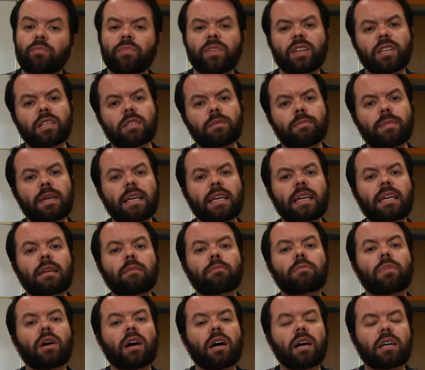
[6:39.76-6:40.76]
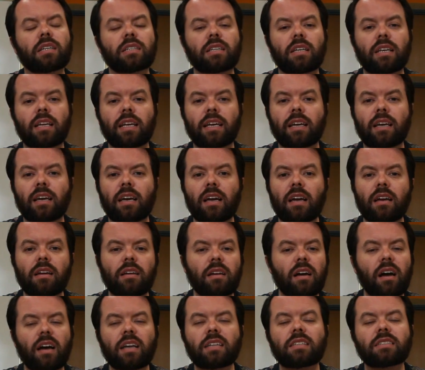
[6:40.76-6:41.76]
Speaking personally,
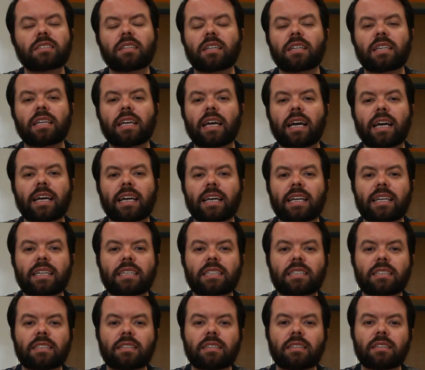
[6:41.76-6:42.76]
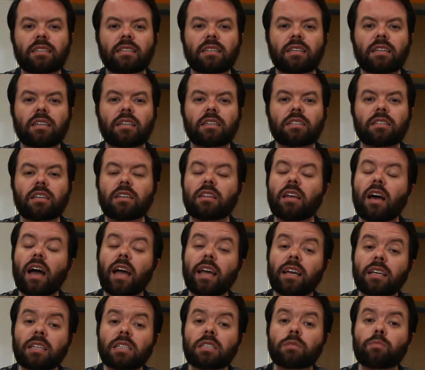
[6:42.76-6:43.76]
I study English so that I
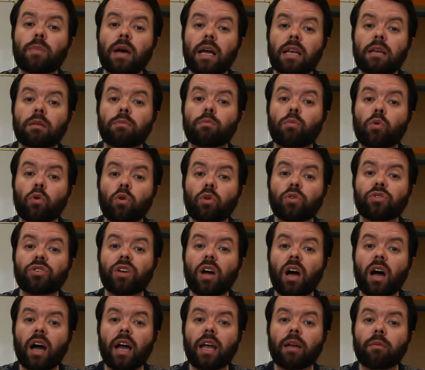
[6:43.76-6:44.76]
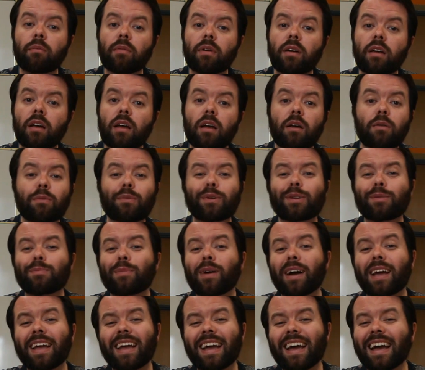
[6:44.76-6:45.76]
can spend more time with
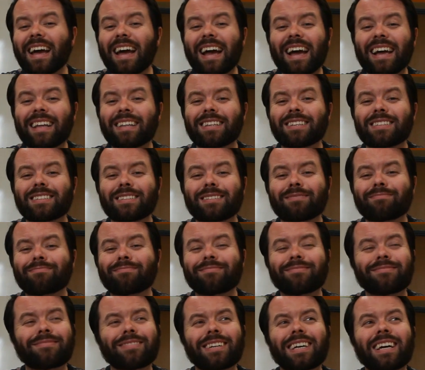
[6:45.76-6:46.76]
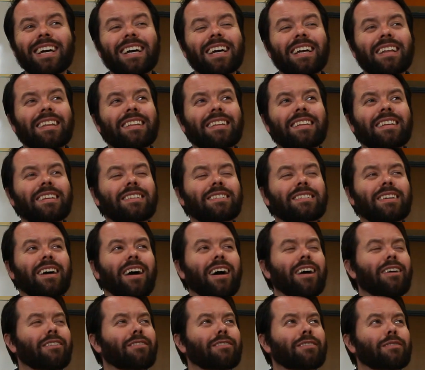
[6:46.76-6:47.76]
my handsome,
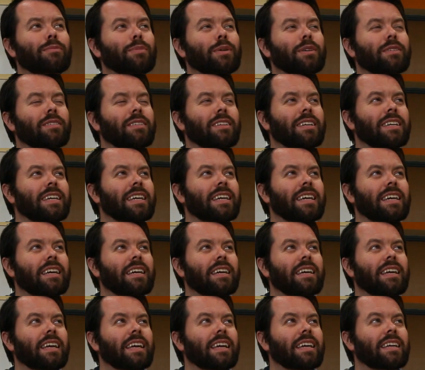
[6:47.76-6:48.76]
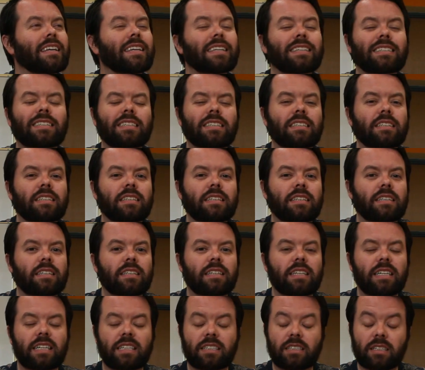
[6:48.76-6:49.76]
desirable English
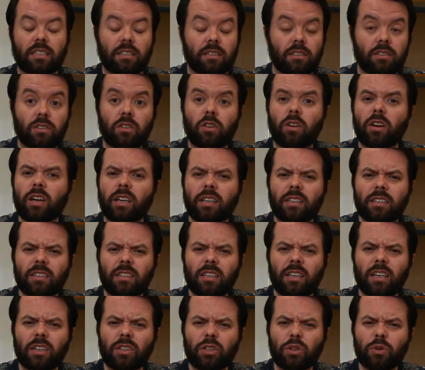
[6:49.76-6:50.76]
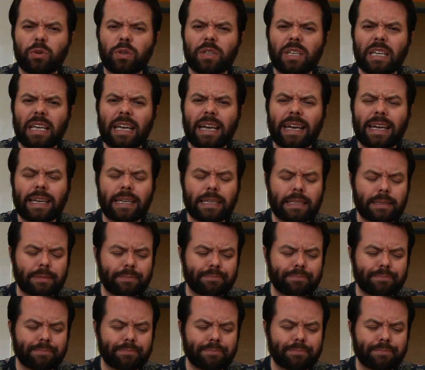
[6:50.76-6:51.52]
teacher. Sorry, did I do it again?